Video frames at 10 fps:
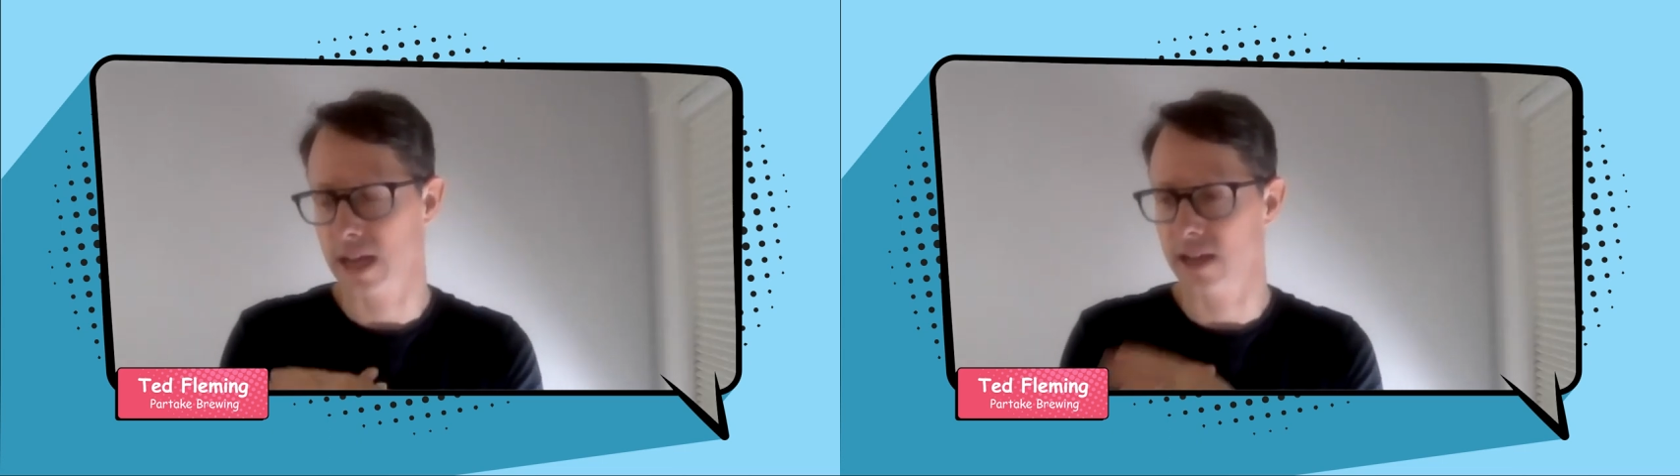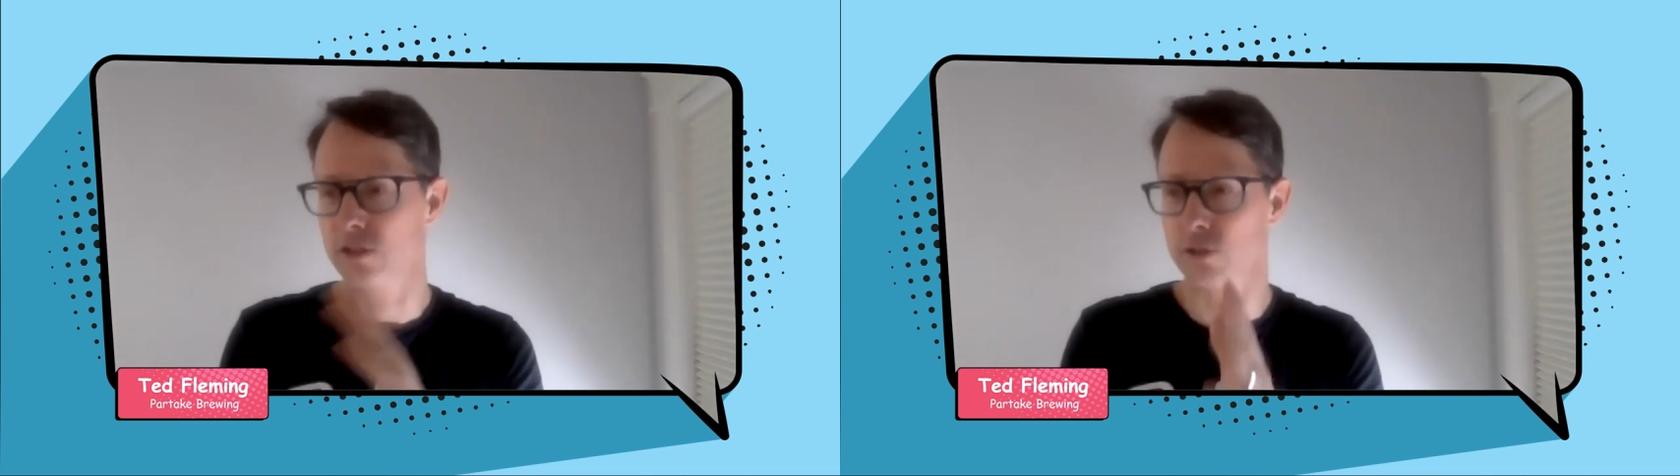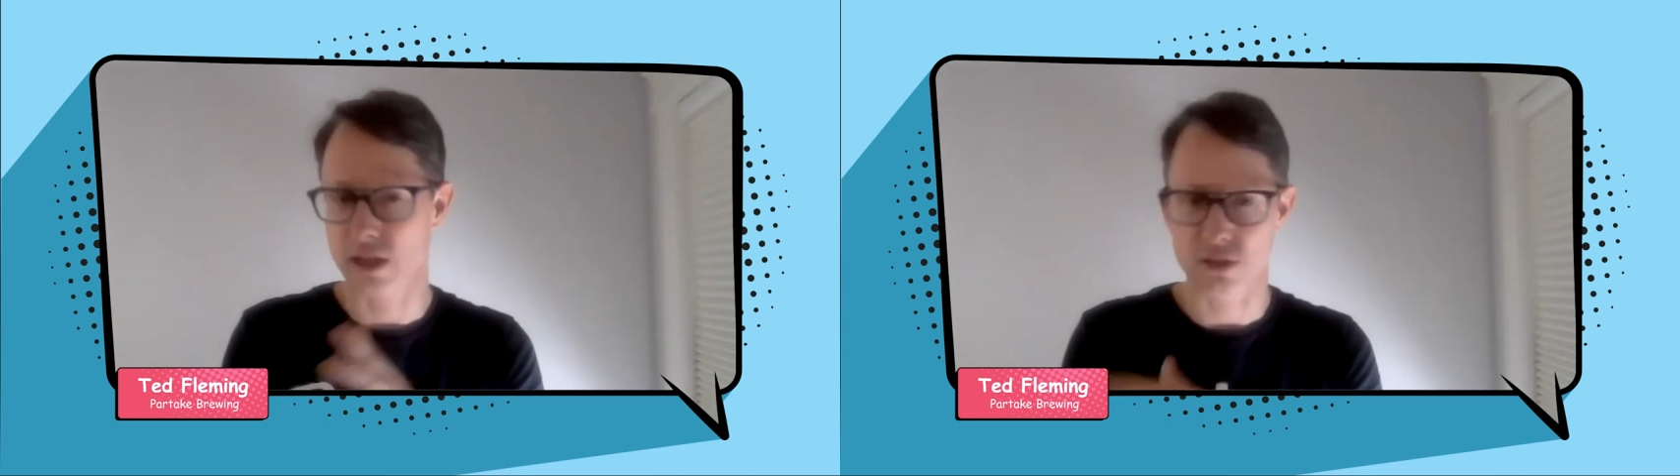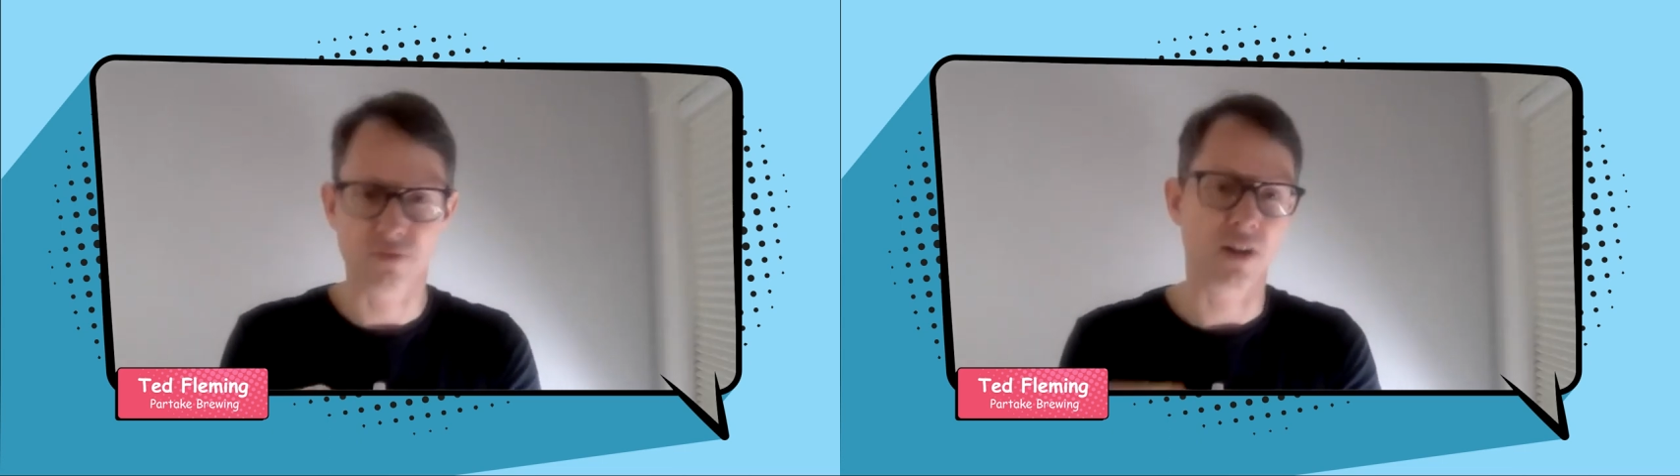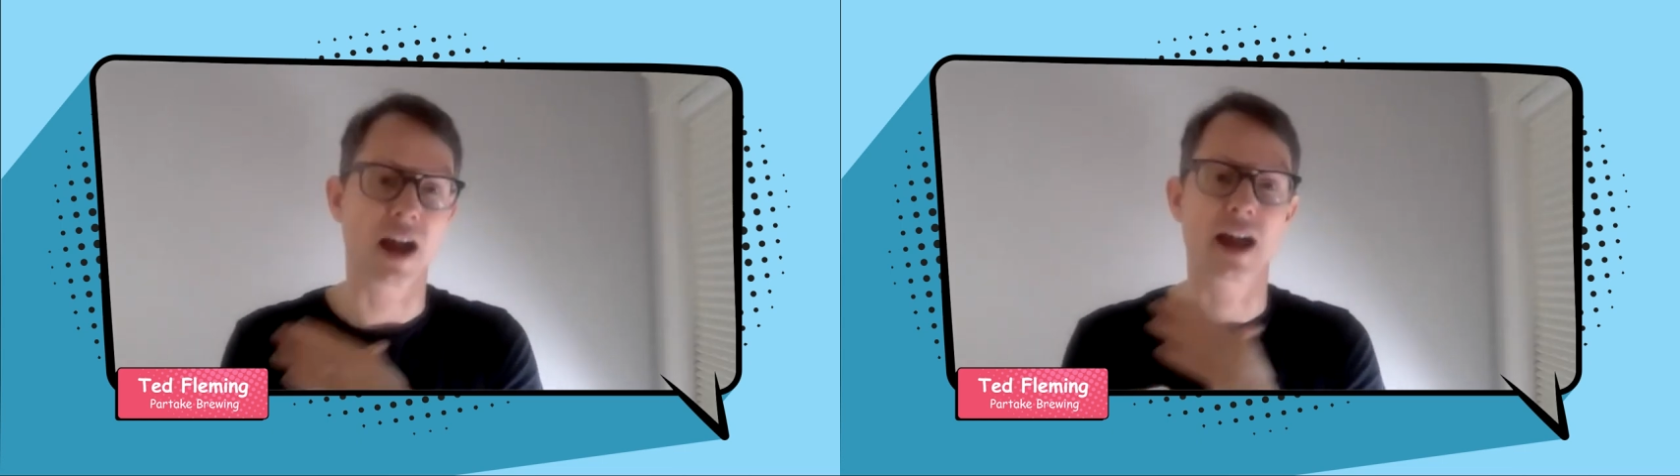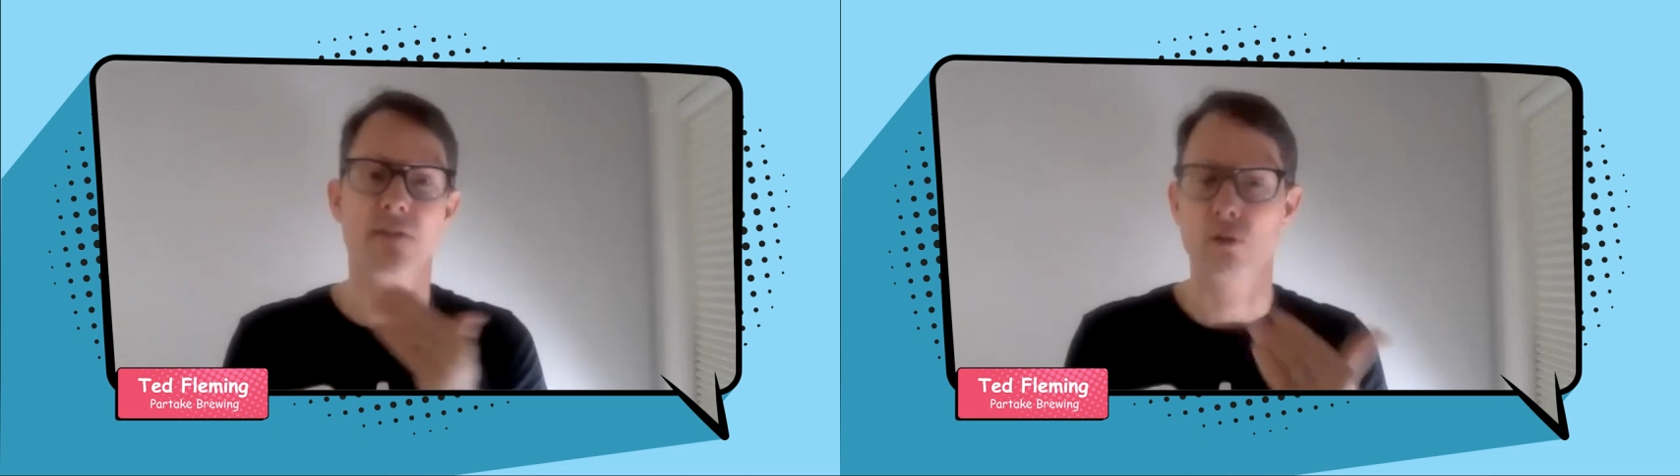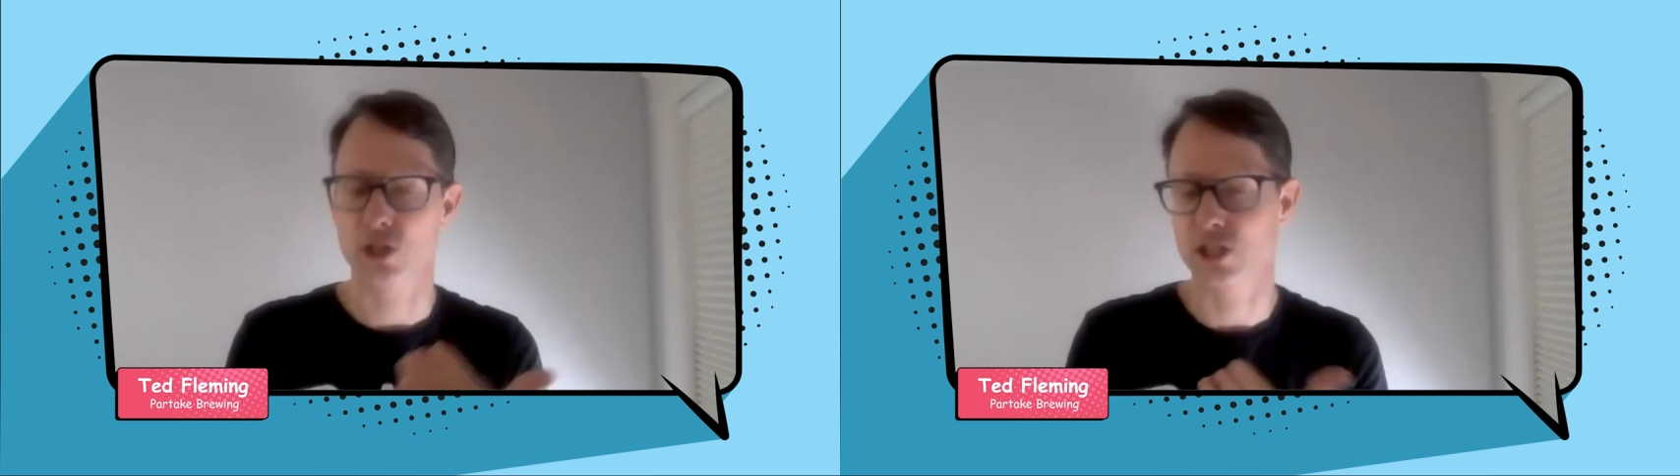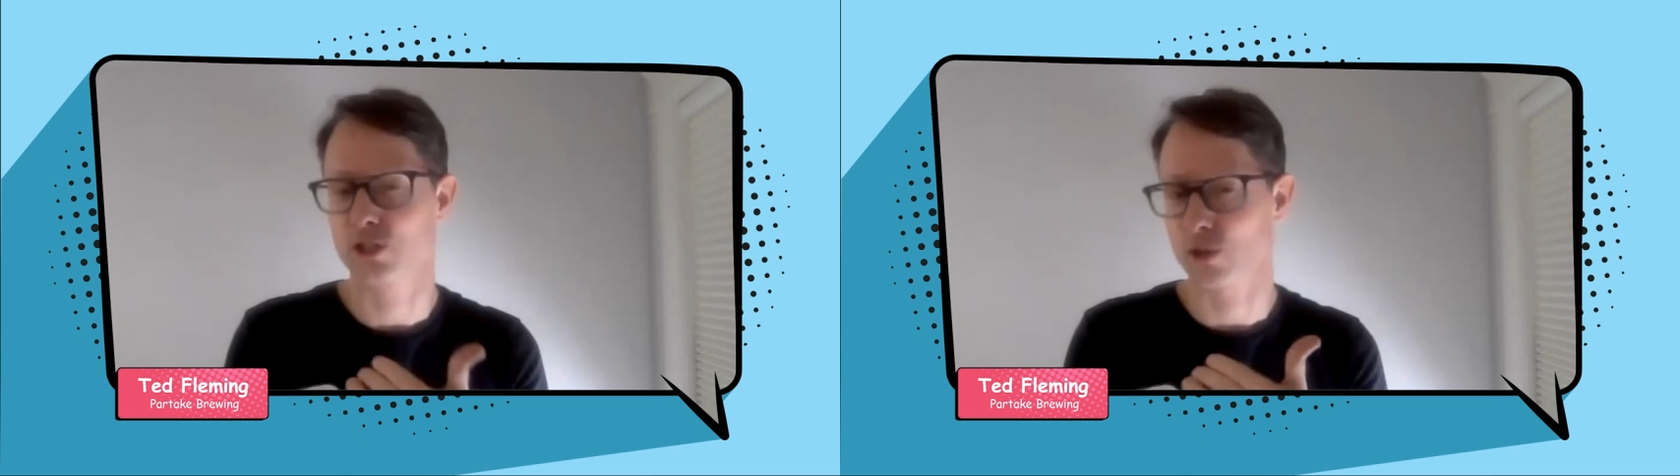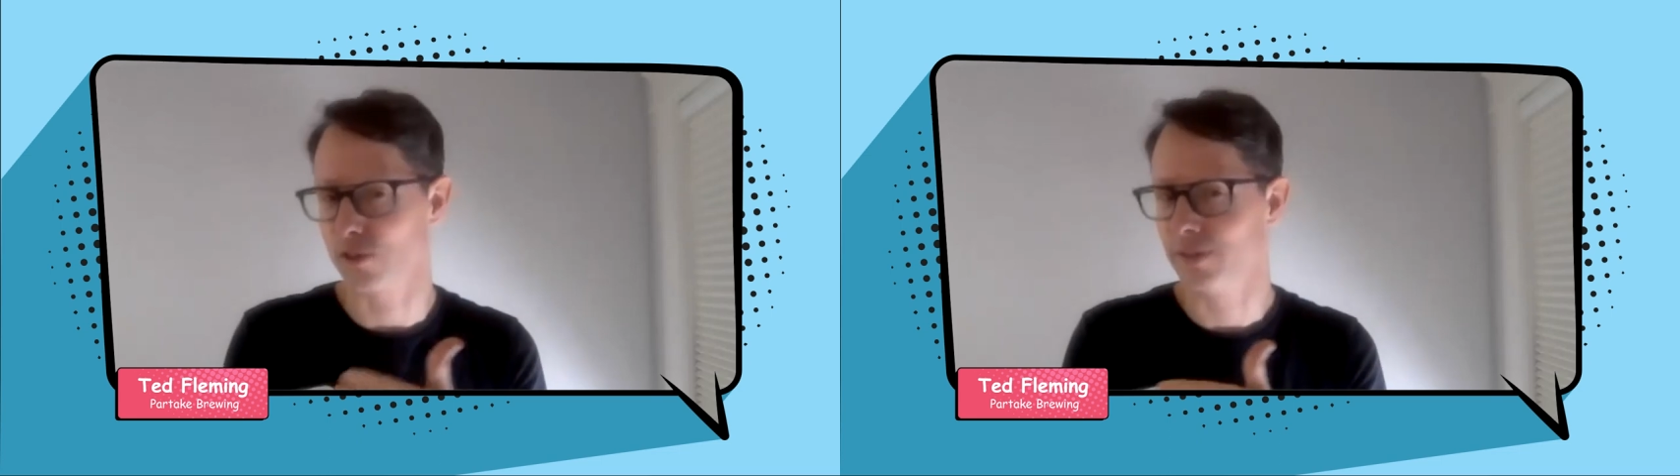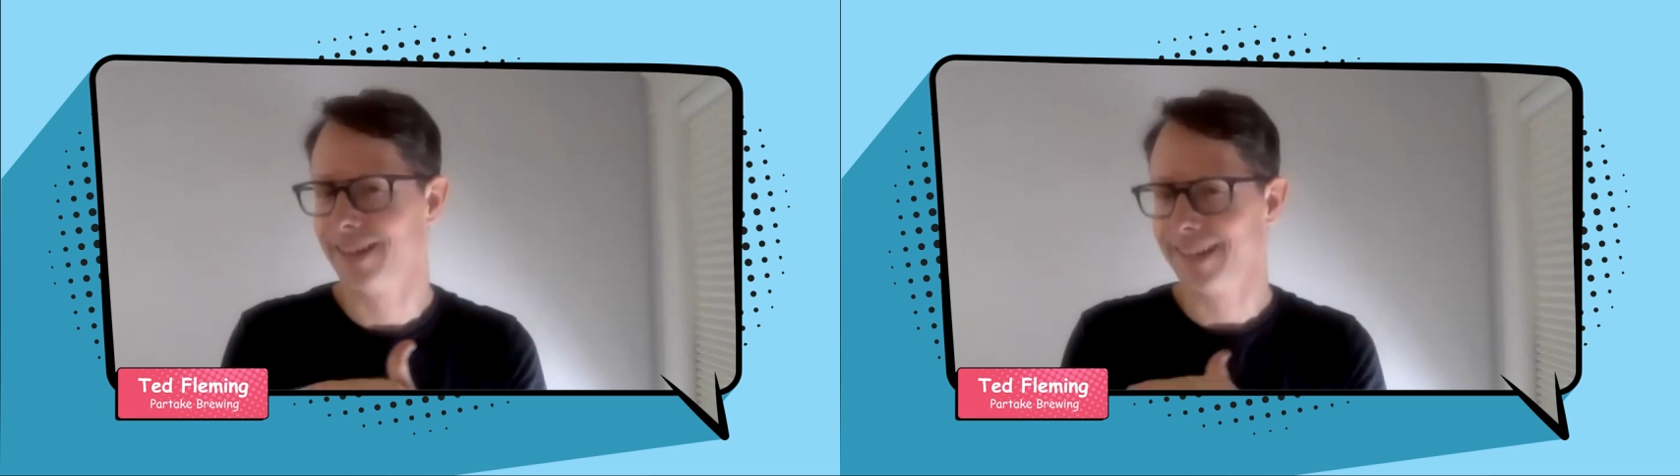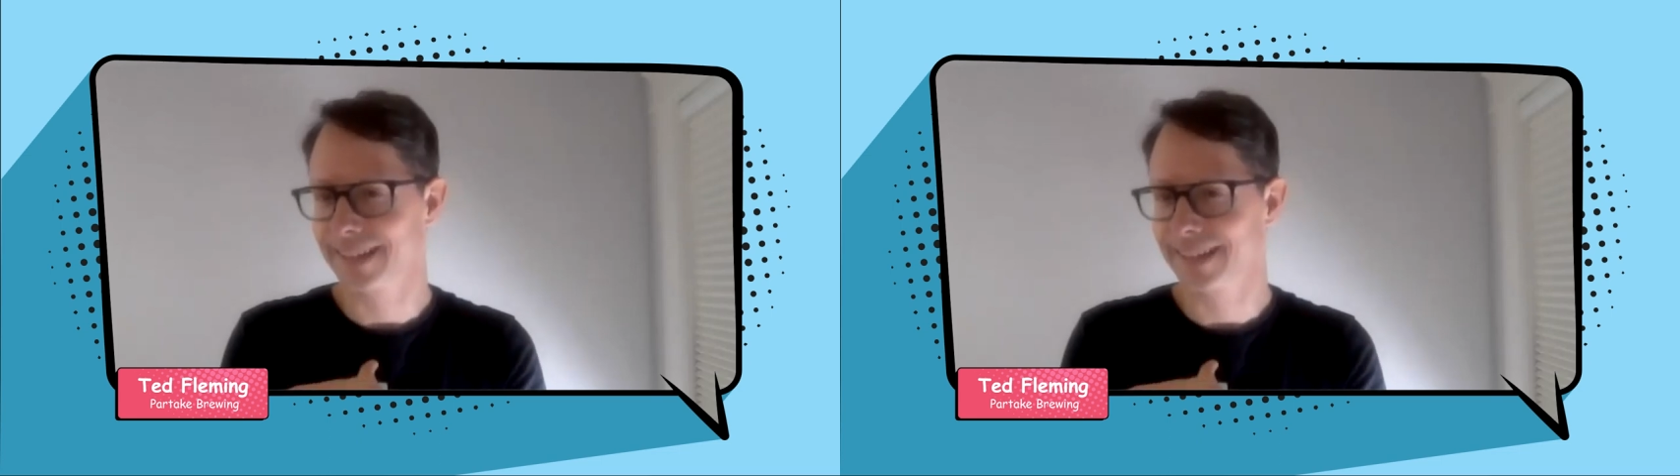yeah, 2005. I was just sort of